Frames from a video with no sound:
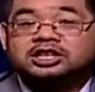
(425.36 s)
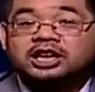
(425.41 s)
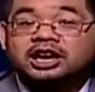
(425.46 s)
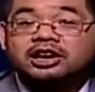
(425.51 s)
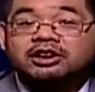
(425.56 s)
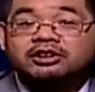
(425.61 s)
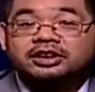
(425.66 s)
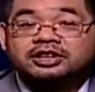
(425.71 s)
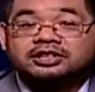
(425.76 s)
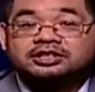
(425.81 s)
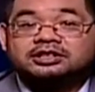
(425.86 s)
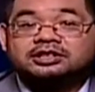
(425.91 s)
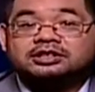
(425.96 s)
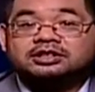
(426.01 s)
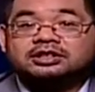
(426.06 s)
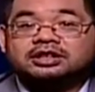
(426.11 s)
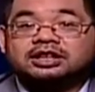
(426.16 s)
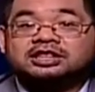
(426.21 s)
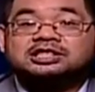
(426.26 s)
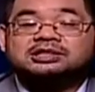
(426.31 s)
a
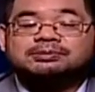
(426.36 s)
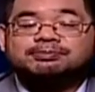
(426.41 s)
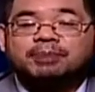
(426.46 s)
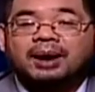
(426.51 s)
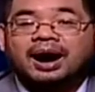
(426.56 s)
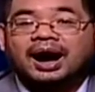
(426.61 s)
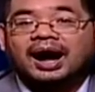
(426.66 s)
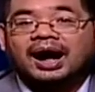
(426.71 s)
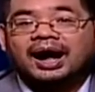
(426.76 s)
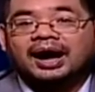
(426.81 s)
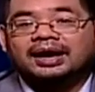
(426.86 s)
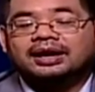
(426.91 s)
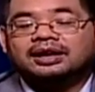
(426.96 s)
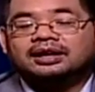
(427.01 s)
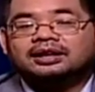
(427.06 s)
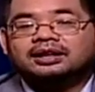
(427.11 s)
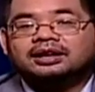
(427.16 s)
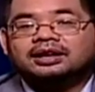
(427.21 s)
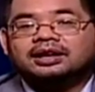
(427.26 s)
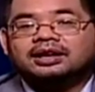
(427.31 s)
terrorist, a
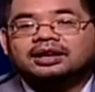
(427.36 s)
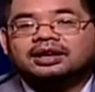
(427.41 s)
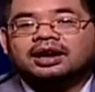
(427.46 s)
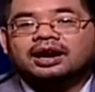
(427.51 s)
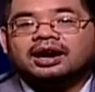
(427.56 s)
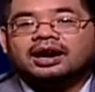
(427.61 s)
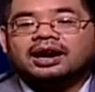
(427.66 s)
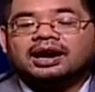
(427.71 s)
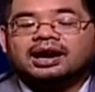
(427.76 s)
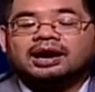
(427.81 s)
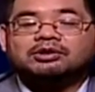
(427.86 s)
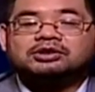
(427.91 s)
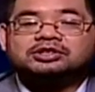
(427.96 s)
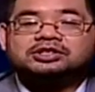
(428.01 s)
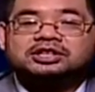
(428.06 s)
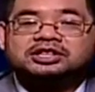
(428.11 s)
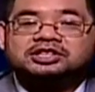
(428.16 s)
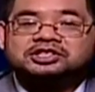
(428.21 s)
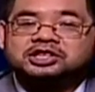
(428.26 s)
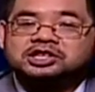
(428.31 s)
spy.
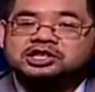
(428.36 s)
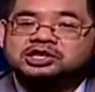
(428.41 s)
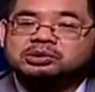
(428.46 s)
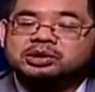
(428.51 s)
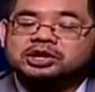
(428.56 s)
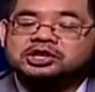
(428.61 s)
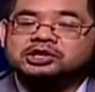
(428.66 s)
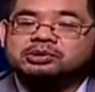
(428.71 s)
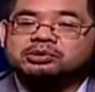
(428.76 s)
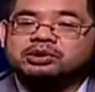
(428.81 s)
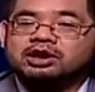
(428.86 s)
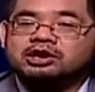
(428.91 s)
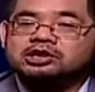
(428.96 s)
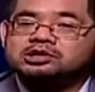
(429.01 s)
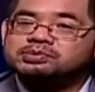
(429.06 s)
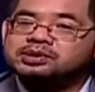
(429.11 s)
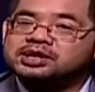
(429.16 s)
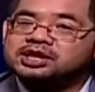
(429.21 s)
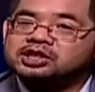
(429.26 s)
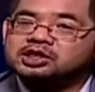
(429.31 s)
I was in a situation
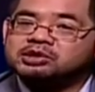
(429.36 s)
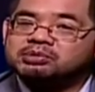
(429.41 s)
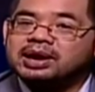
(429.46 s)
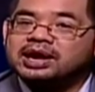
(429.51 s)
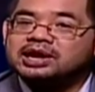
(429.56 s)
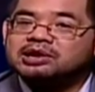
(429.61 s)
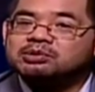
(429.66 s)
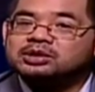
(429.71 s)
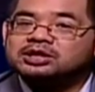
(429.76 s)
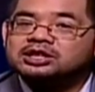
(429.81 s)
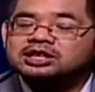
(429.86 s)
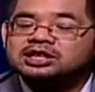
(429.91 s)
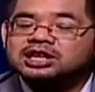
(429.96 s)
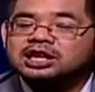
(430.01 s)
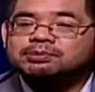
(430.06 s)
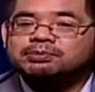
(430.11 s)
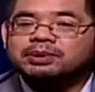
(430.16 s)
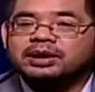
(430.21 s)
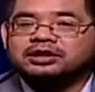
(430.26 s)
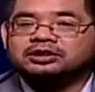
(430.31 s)
where I was being threatened with
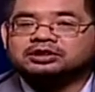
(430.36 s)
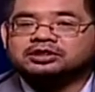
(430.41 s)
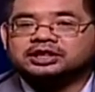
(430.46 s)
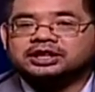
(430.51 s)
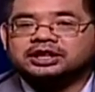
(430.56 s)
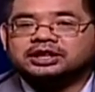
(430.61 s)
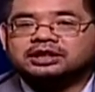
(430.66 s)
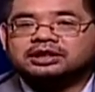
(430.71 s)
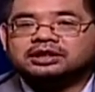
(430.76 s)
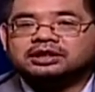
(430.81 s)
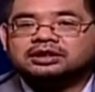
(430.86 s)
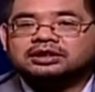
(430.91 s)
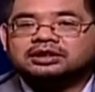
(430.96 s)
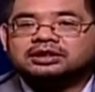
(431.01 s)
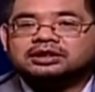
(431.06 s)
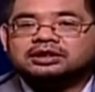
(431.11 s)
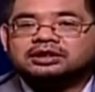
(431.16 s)
the death penalty.